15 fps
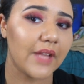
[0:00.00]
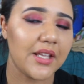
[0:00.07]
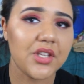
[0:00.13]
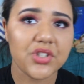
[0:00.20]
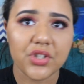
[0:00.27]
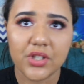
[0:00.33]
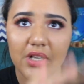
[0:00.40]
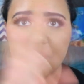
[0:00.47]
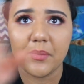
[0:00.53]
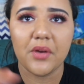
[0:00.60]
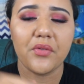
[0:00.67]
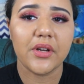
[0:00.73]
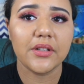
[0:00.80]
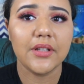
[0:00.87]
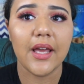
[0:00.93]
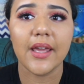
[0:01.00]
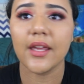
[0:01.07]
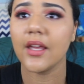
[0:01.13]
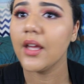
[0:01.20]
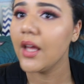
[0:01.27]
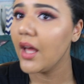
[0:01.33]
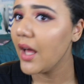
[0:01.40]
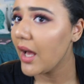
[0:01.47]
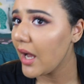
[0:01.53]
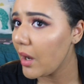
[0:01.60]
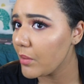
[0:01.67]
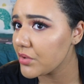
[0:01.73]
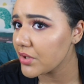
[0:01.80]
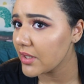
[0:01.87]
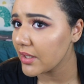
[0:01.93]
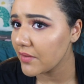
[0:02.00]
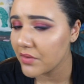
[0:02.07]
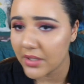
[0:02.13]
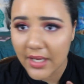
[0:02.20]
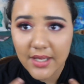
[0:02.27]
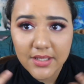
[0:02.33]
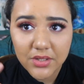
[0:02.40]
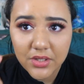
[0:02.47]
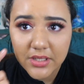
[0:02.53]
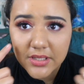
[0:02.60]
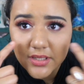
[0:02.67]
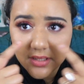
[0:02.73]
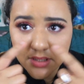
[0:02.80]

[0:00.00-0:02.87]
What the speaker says: just turned off my ring light. I'm just trying to give you guys, you can